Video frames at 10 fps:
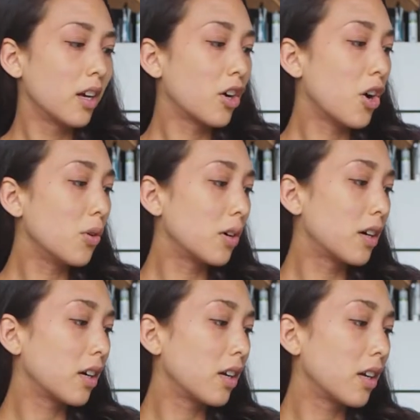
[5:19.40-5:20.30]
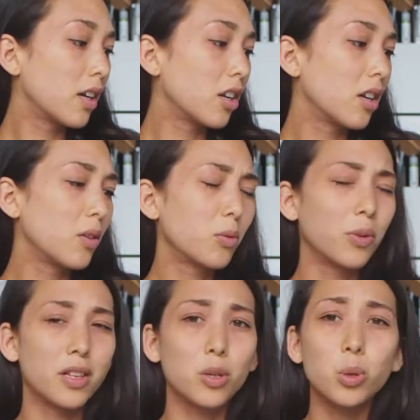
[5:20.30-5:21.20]
Coke
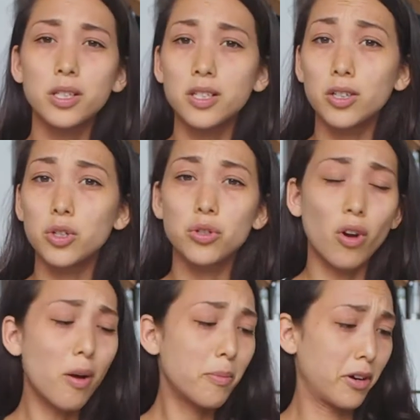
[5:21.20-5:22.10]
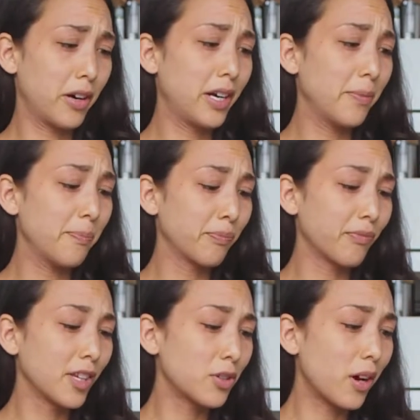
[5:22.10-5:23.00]
with twisted strawberry.
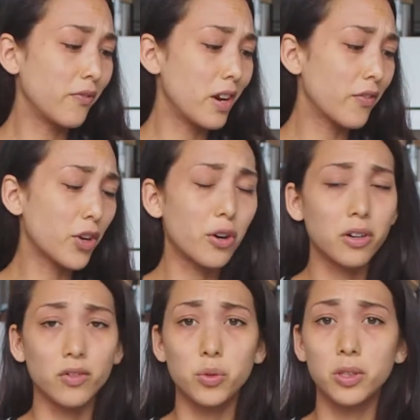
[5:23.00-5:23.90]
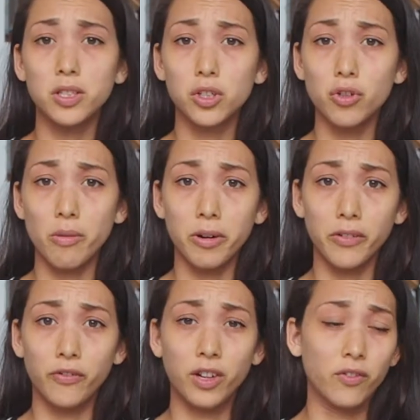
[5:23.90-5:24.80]
So I've never heard of twisted
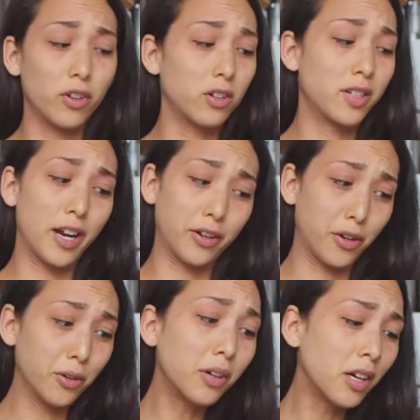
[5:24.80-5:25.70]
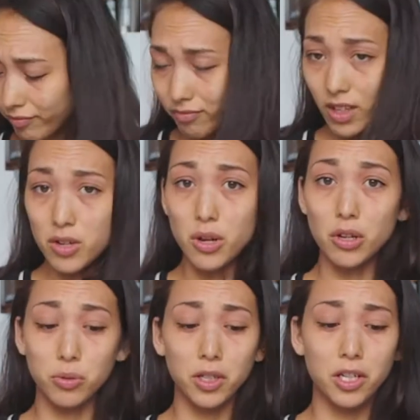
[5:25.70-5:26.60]
strawberry flavored Diet Coke, so I
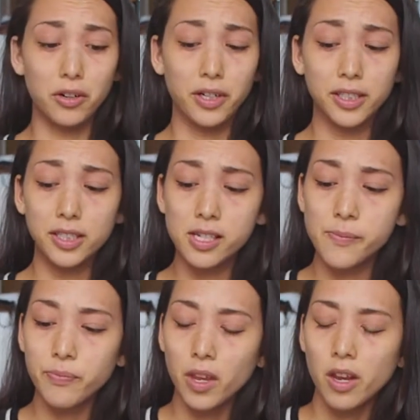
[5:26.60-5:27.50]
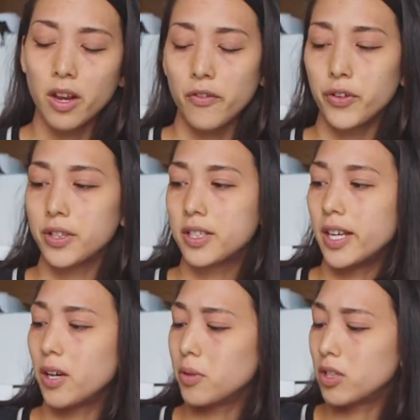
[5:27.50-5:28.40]
was really curious. For the
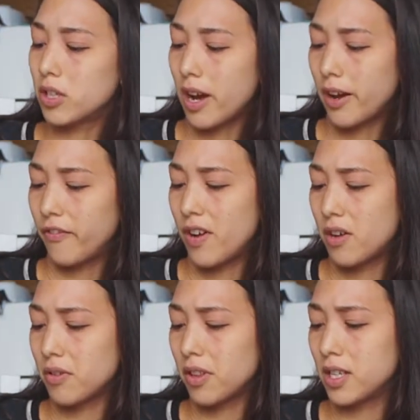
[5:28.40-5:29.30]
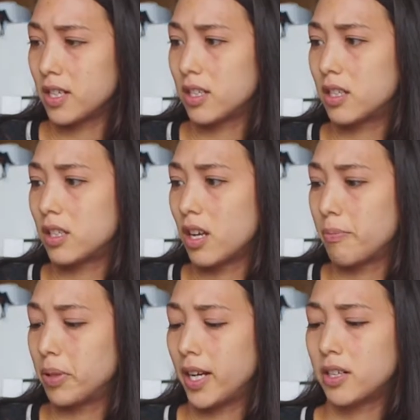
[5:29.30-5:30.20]
sandwich, I found this
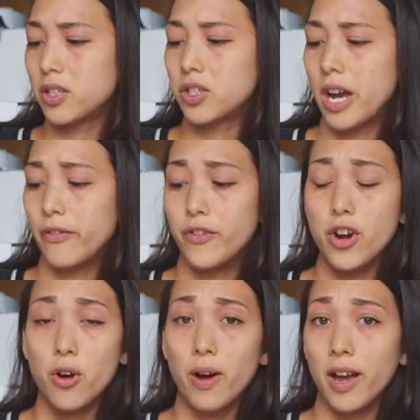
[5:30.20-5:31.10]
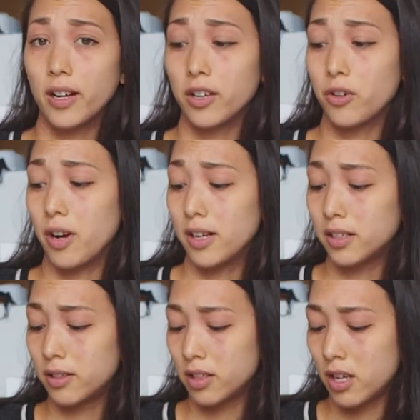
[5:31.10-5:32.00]
Plant Chef no egg and
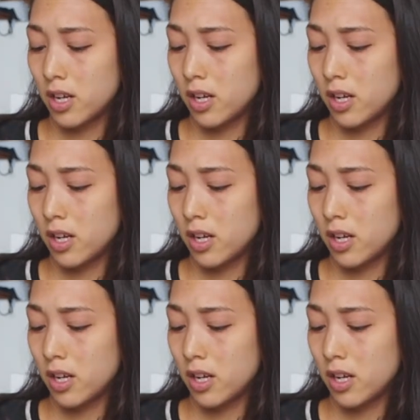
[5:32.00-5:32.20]
cress,